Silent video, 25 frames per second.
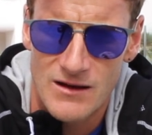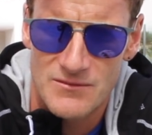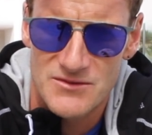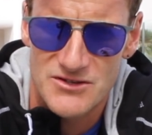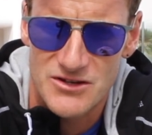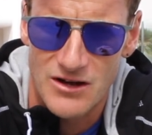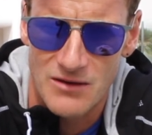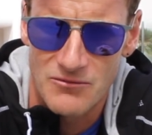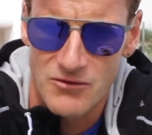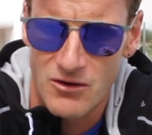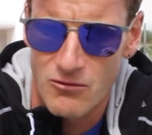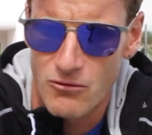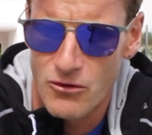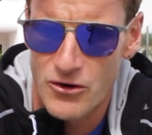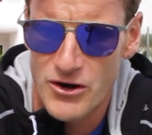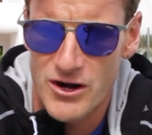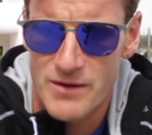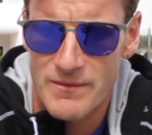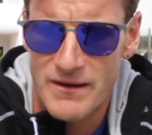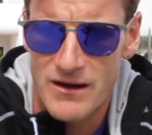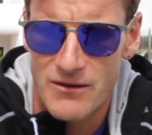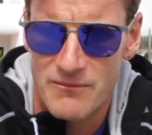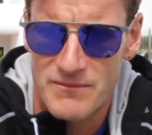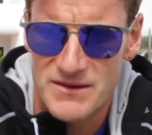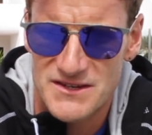So I'm not worried
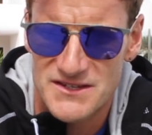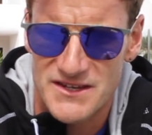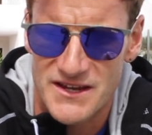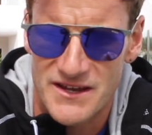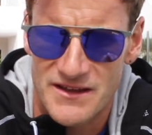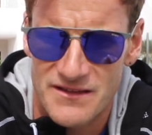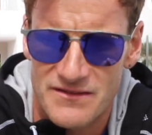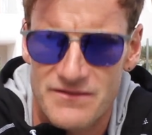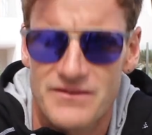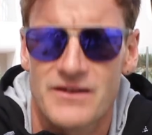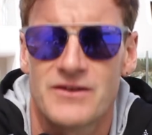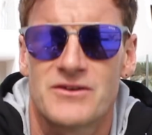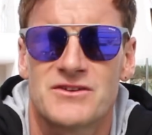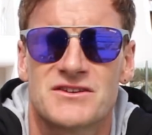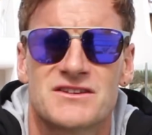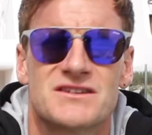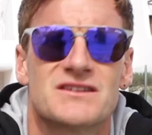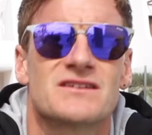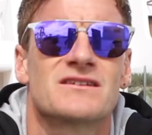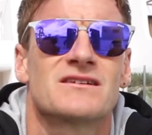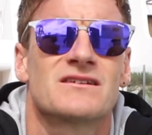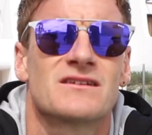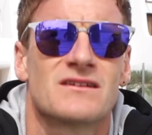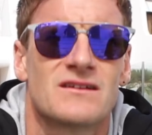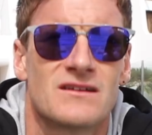about missing
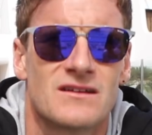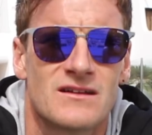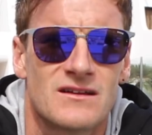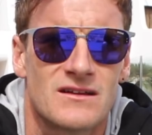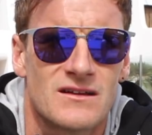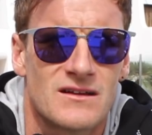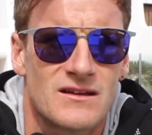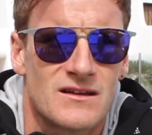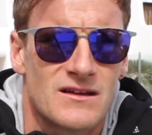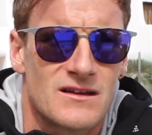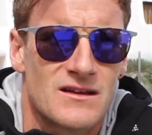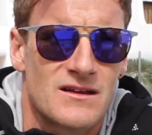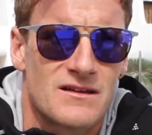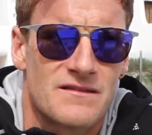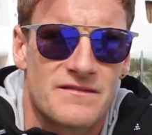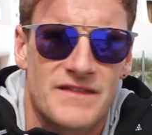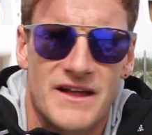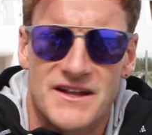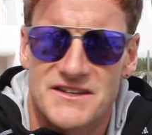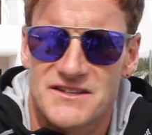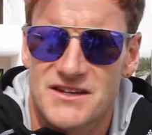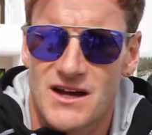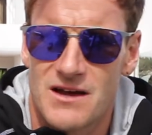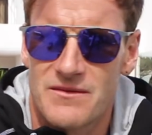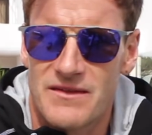
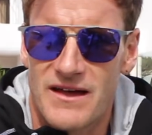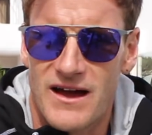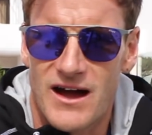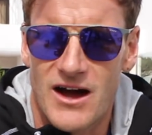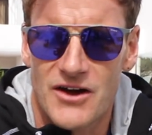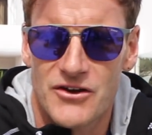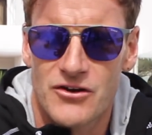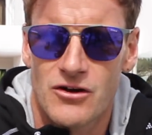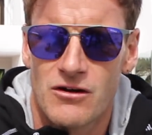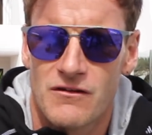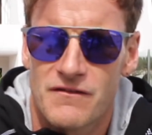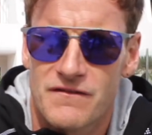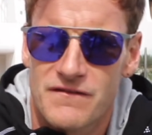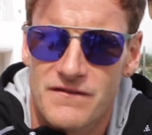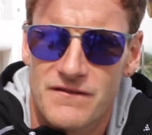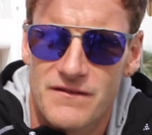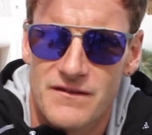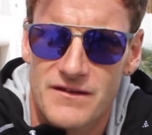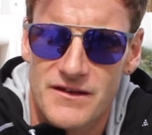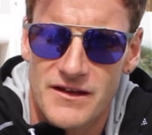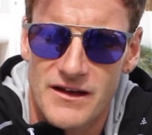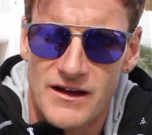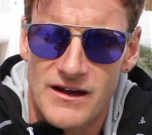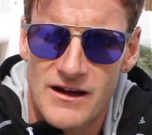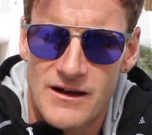that time that I had off.
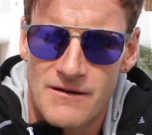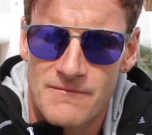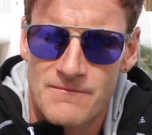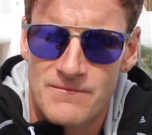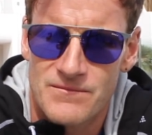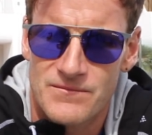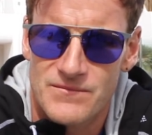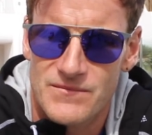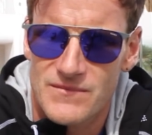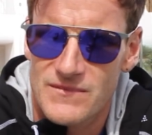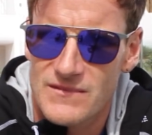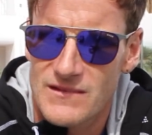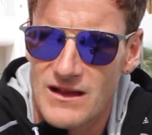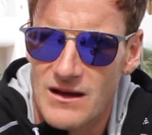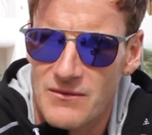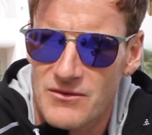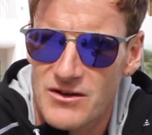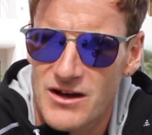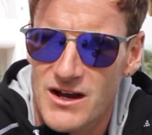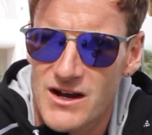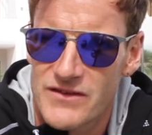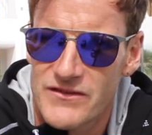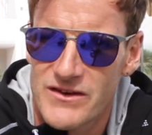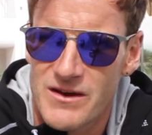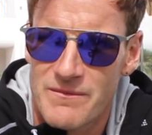I'm
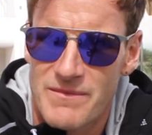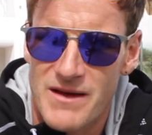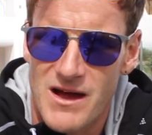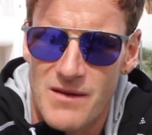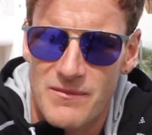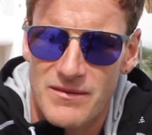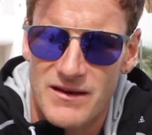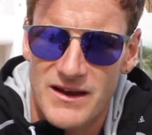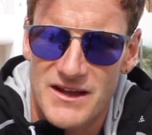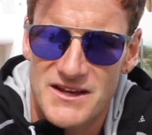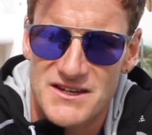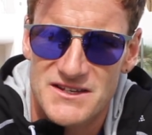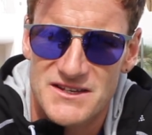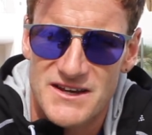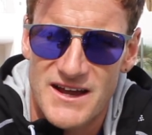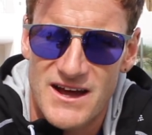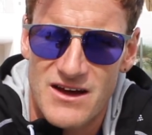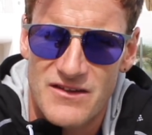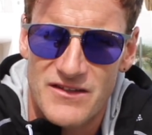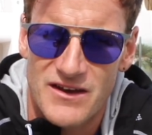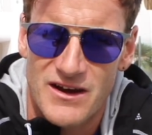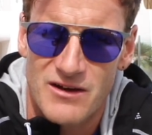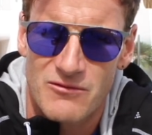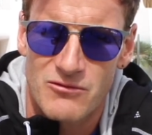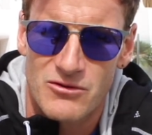kind of in a better place
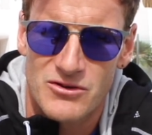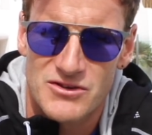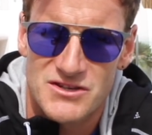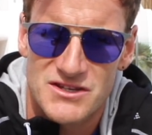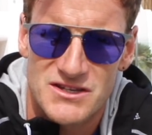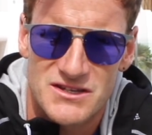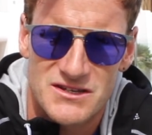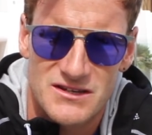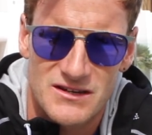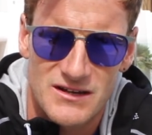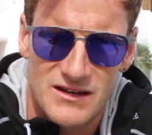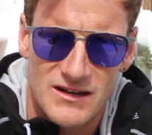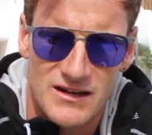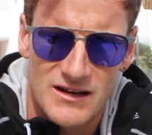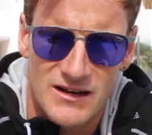now than I was